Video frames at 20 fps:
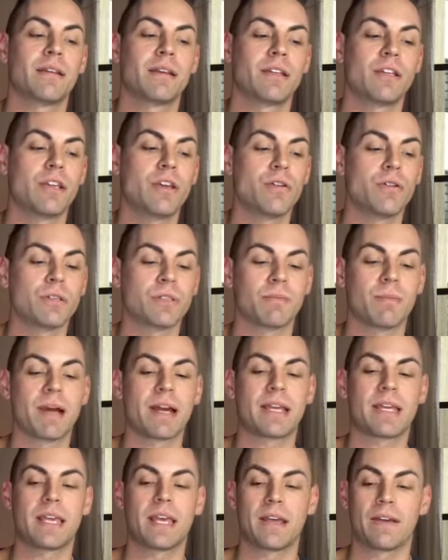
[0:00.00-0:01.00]
use my
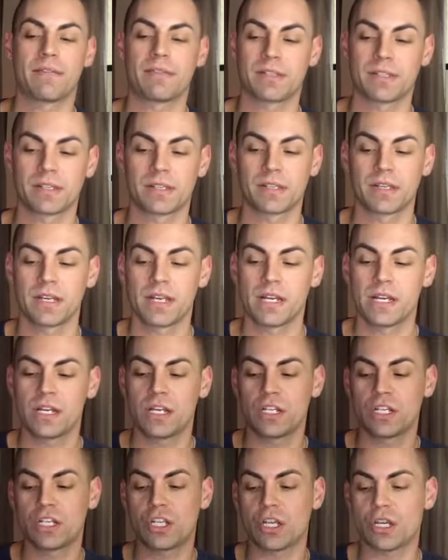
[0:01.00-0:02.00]
gifts
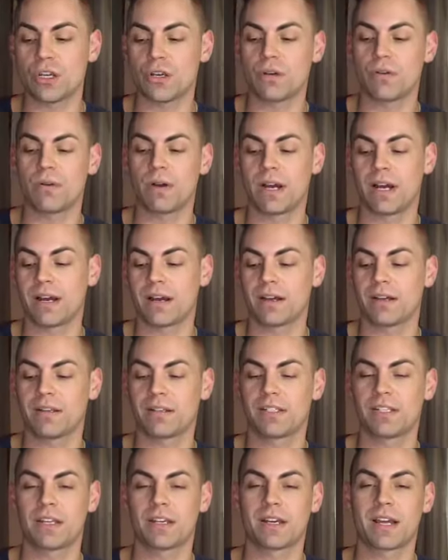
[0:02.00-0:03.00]
to
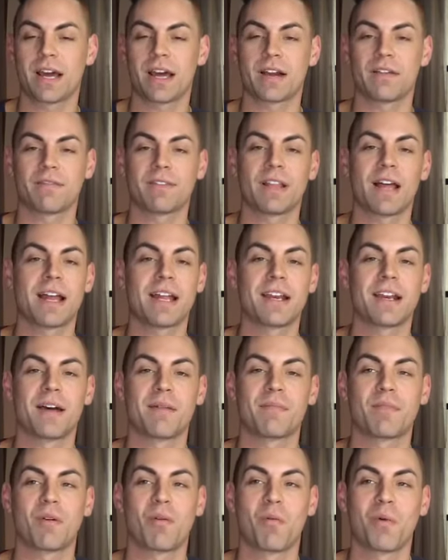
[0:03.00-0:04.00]
kind of lighten
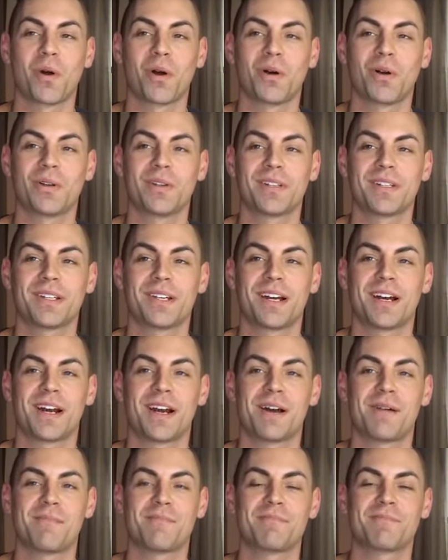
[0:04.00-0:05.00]
up the world.
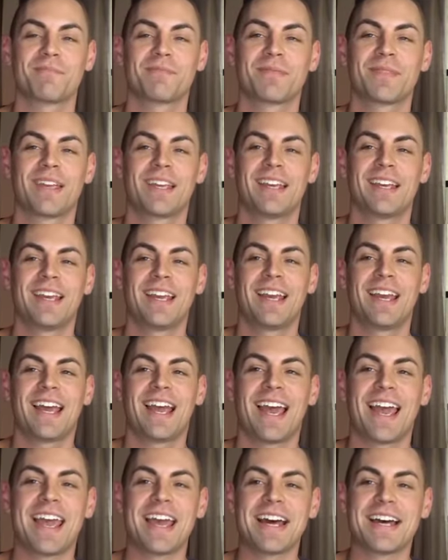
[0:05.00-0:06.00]

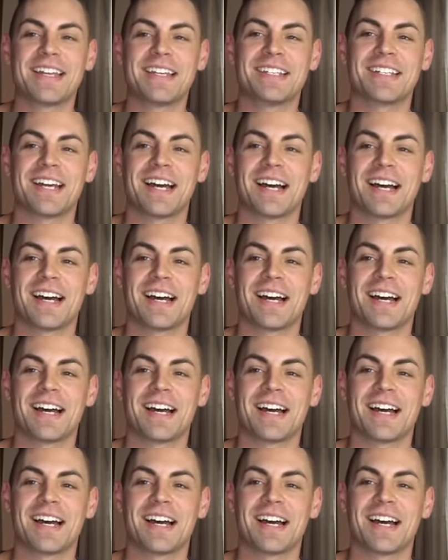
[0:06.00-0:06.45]
And